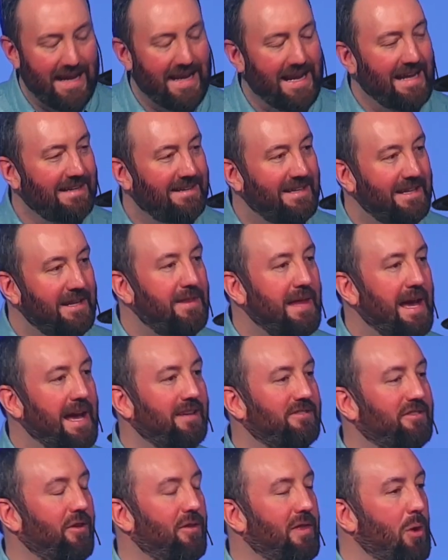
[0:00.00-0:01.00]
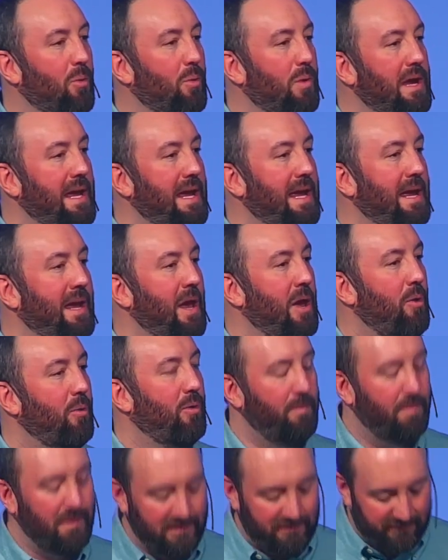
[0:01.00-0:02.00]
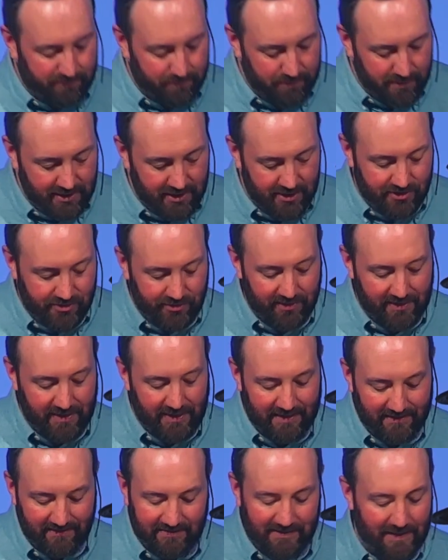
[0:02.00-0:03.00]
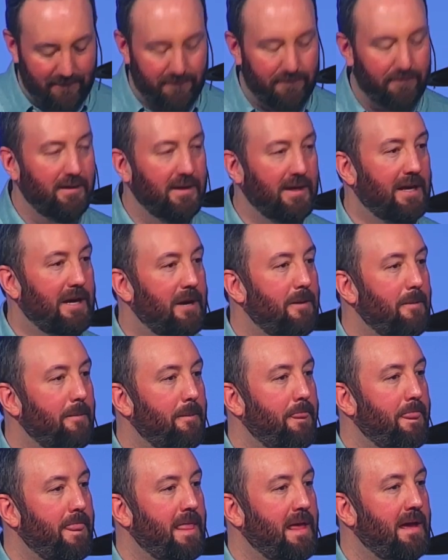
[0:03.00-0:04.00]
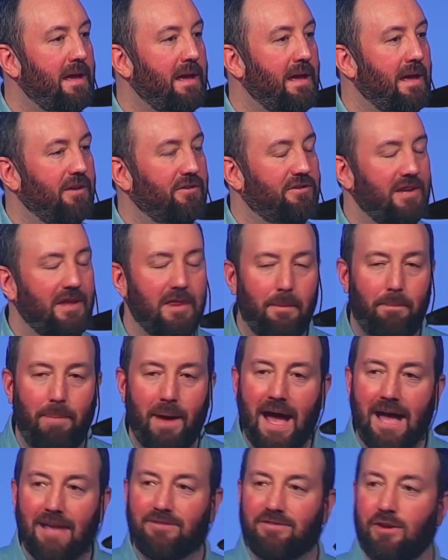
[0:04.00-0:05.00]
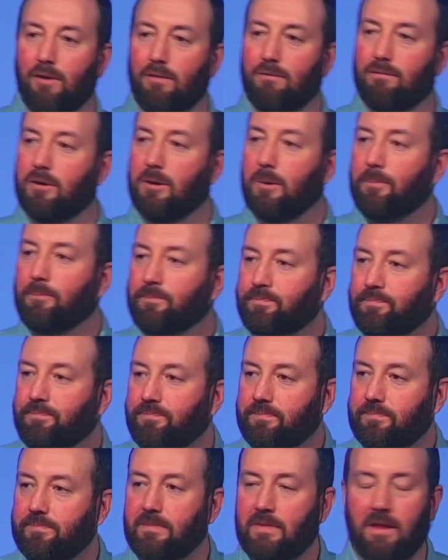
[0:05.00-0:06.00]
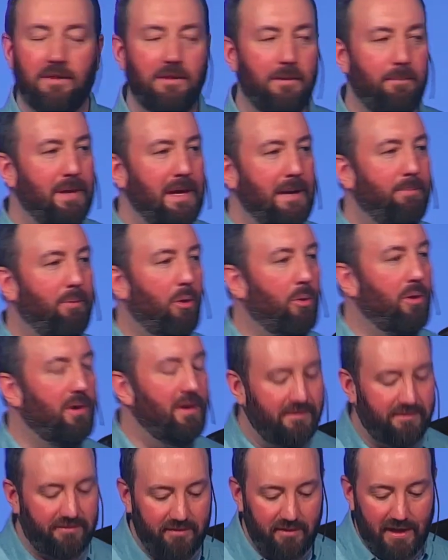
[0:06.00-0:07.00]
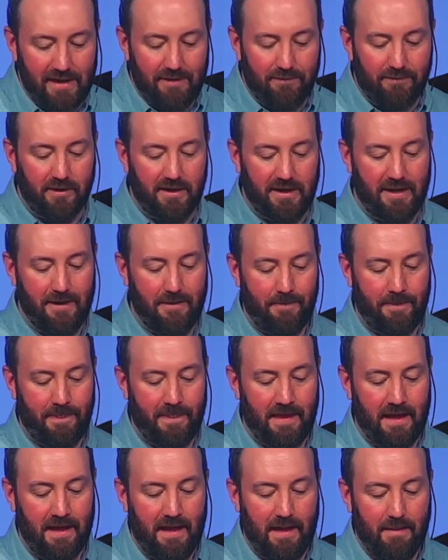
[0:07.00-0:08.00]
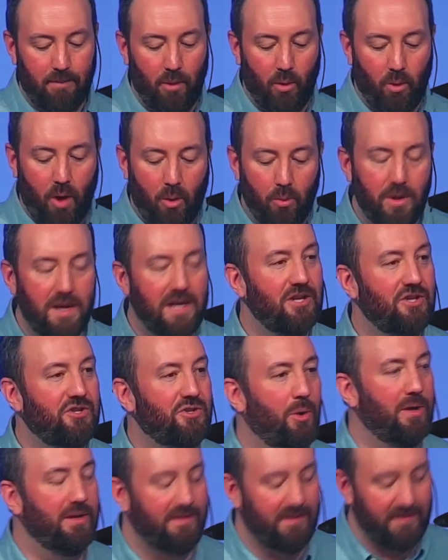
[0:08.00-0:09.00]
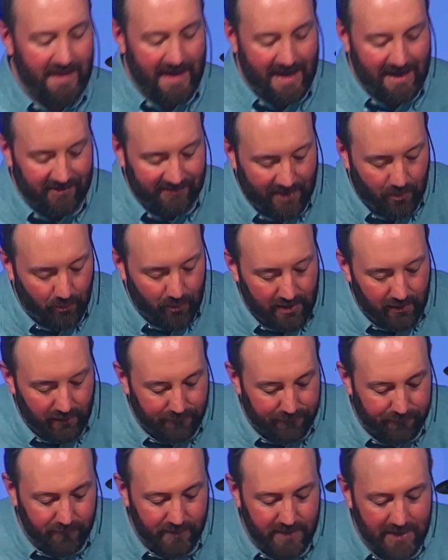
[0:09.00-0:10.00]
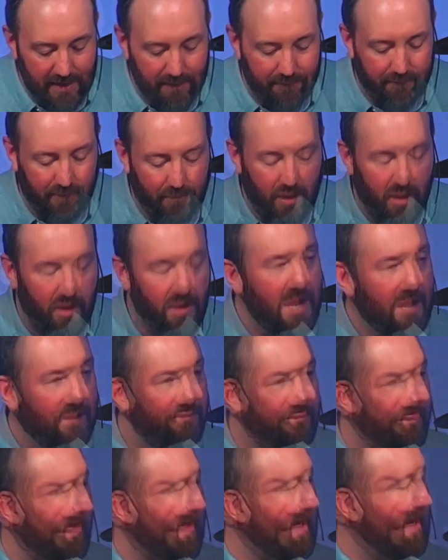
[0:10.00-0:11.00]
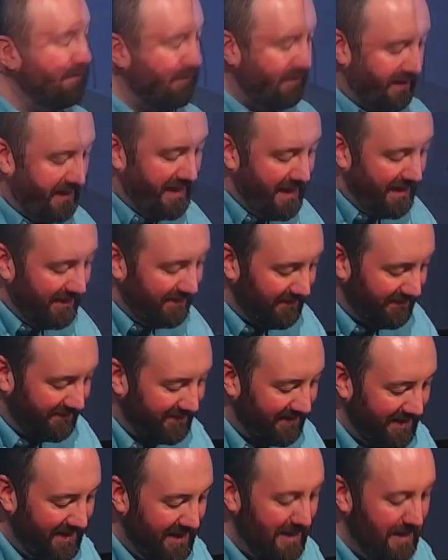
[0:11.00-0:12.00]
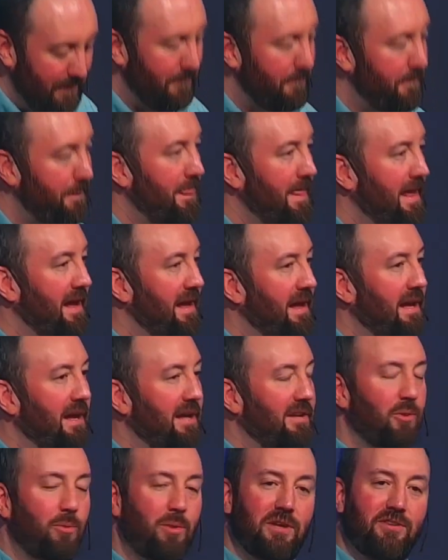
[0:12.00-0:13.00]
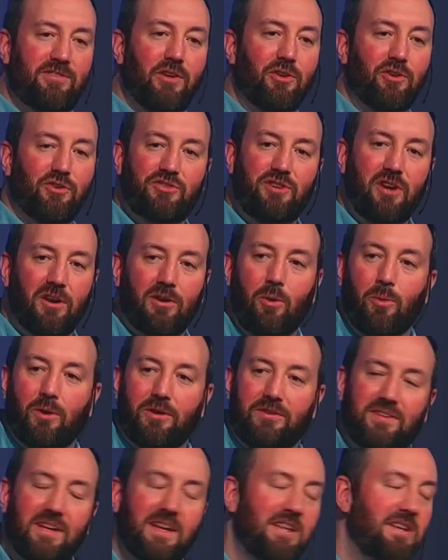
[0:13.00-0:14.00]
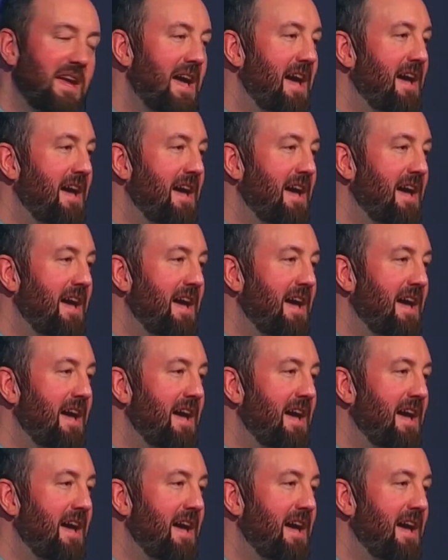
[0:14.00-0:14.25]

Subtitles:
And he did that so that we would be spiritually set free. See, in the Passover, the people were in slavery. But what we enjoy today is that we are freed from our slavery to sin. Do we still struggle with sin?